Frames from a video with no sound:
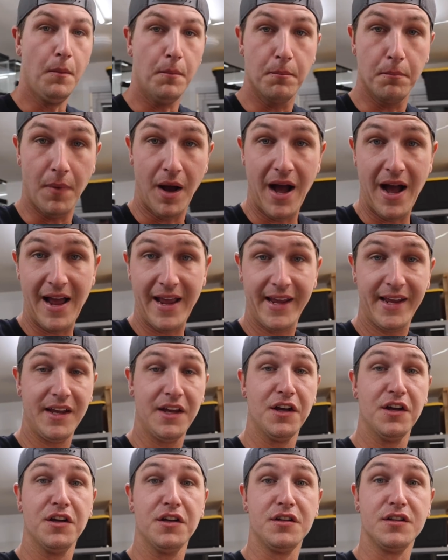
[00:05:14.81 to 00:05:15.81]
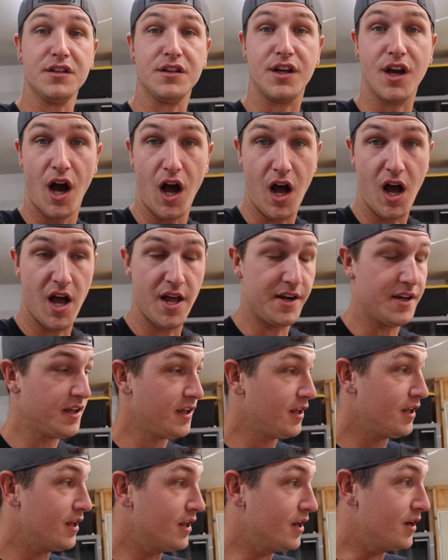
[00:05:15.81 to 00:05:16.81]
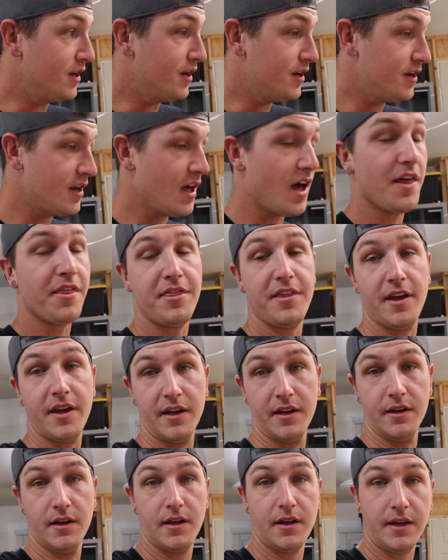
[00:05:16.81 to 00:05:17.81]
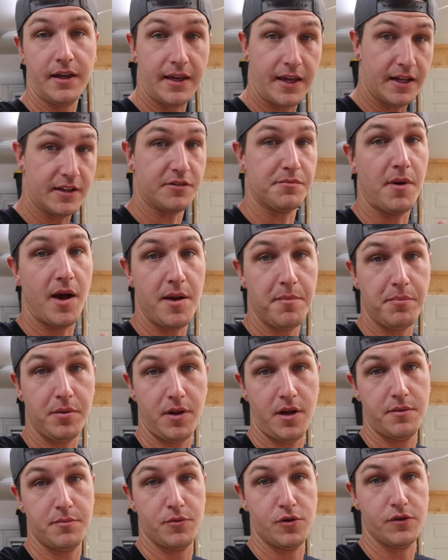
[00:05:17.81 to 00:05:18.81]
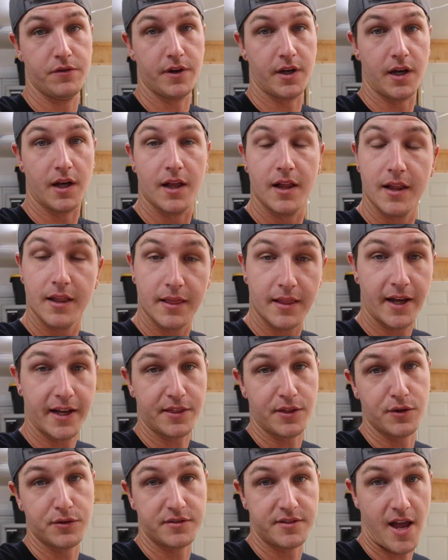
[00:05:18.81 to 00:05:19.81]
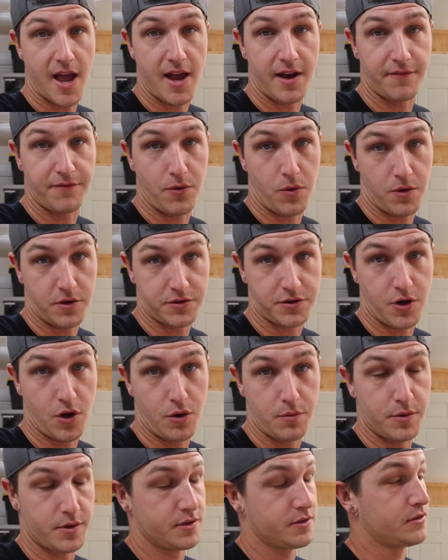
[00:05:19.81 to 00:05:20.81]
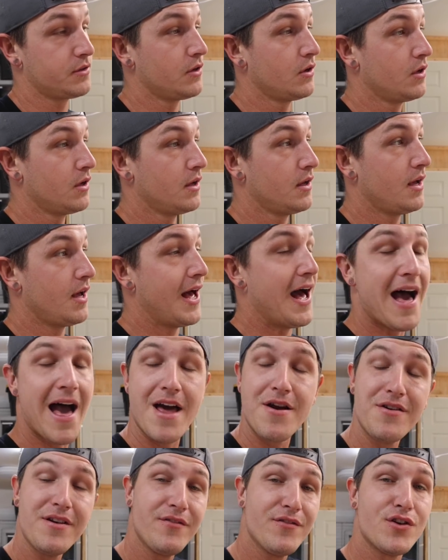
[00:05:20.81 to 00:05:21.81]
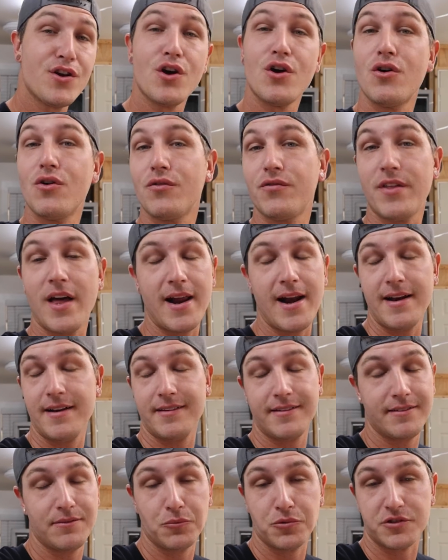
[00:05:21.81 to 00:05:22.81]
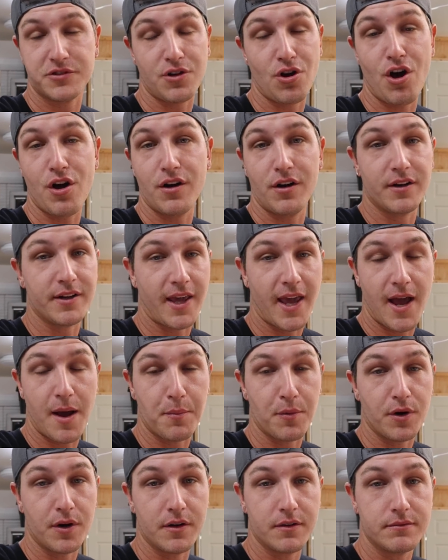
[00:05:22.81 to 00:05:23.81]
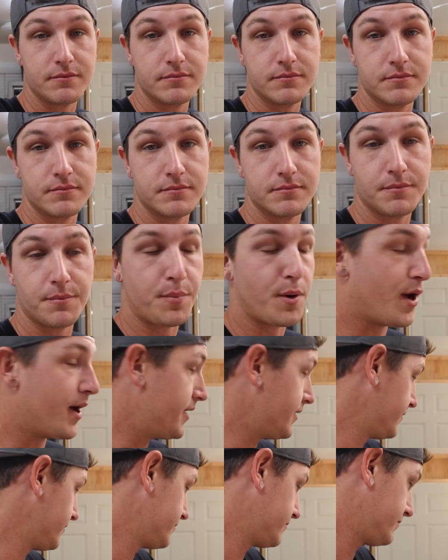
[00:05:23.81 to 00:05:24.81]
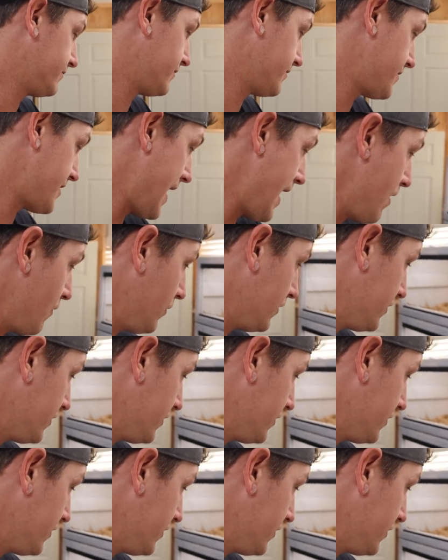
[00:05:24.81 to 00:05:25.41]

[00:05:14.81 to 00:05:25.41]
My God, nothing gets my blood moving like those dang forest cobras. I don't even know if that was caught on camera, but that